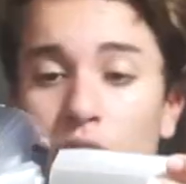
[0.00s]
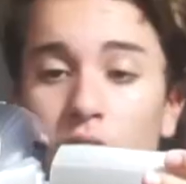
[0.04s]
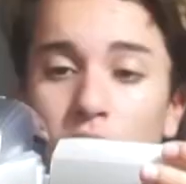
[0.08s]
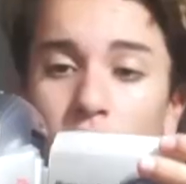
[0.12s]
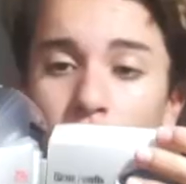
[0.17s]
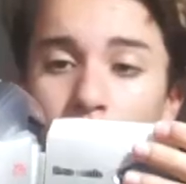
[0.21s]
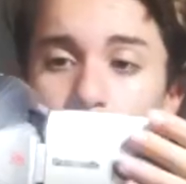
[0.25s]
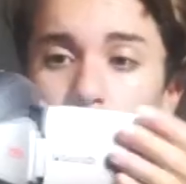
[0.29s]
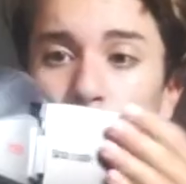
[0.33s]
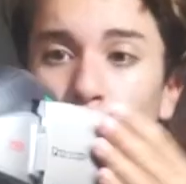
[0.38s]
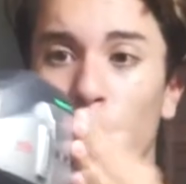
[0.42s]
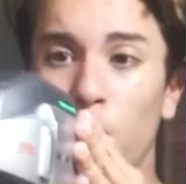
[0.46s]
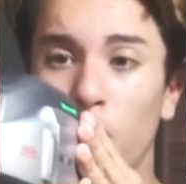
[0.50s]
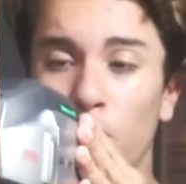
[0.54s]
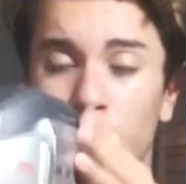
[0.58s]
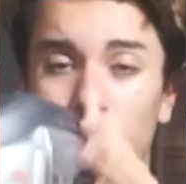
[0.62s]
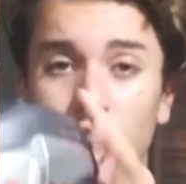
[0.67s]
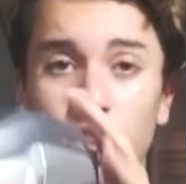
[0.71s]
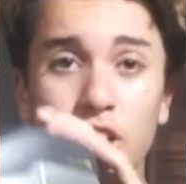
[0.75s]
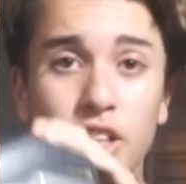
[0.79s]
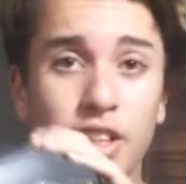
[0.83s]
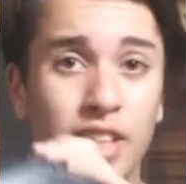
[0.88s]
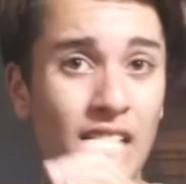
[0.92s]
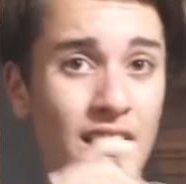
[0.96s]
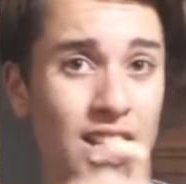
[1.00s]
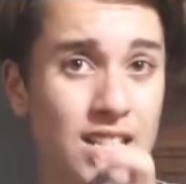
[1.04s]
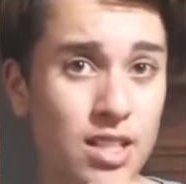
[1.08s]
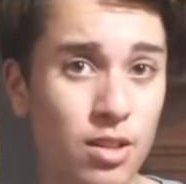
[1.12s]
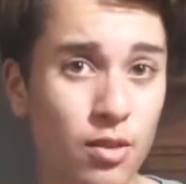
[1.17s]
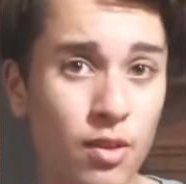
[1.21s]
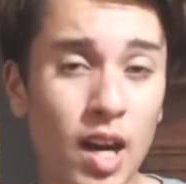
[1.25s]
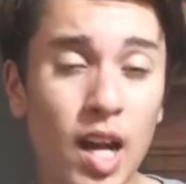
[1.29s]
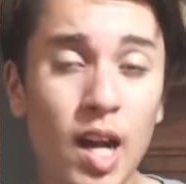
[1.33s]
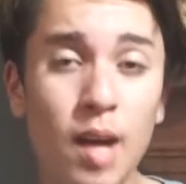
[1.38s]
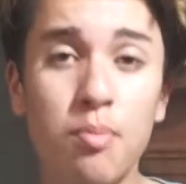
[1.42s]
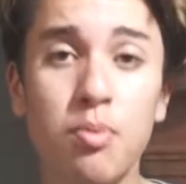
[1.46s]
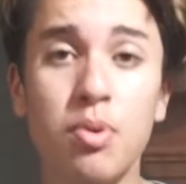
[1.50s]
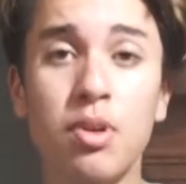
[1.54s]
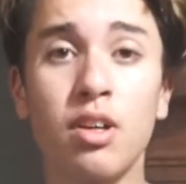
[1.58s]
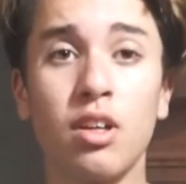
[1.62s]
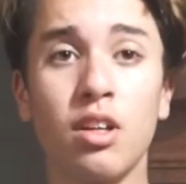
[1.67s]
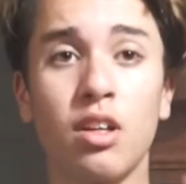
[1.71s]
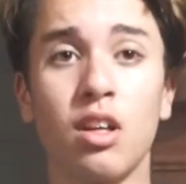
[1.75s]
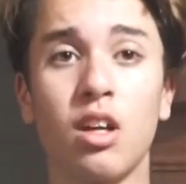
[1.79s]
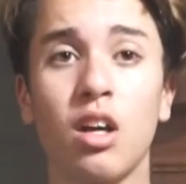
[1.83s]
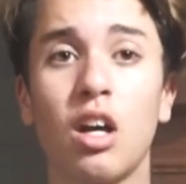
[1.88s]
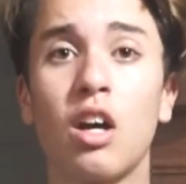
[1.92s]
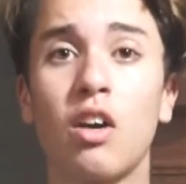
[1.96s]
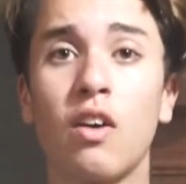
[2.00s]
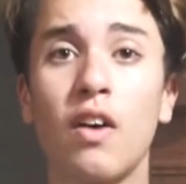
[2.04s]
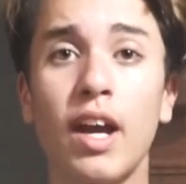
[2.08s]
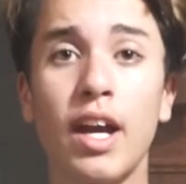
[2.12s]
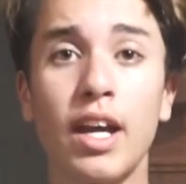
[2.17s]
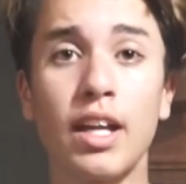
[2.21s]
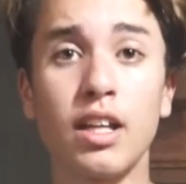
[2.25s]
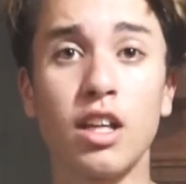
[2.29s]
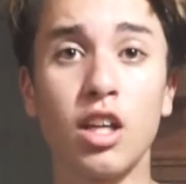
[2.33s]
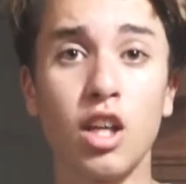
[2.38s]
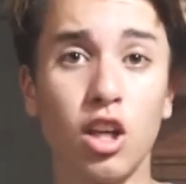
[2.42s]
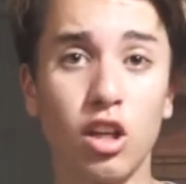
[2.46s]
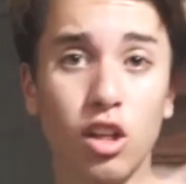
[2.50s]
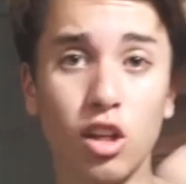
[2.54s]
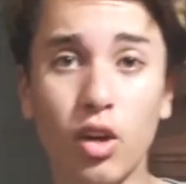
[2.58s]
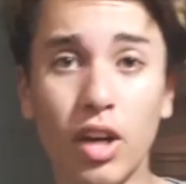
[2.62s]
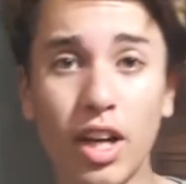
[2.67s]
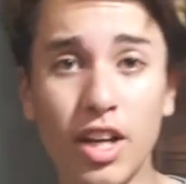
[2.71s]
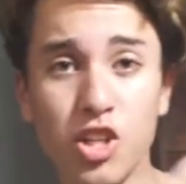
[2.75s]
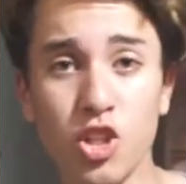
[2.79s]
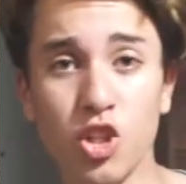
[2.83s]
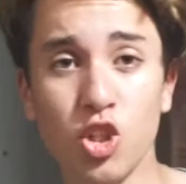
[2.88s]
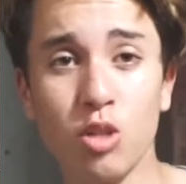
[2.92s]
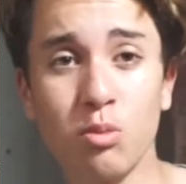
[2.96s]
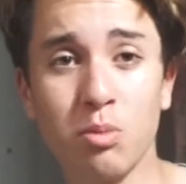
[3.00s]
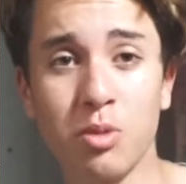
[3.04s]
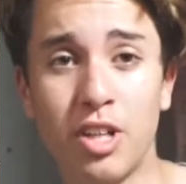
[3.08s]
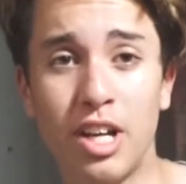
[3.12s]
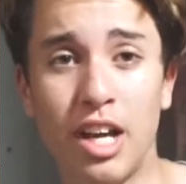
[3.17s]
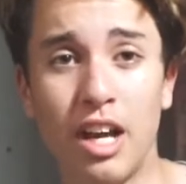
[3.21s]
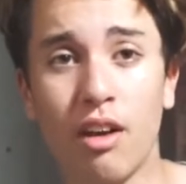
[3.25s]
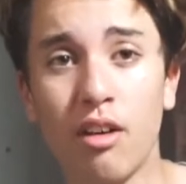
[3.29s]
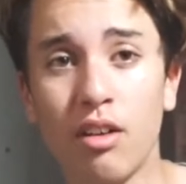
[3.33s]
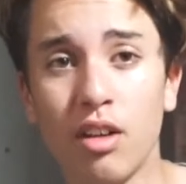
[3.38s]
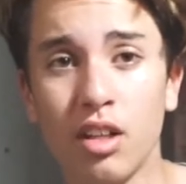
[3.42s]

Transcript: And we're good, that's a wrap. Alright, go catch your Uber now.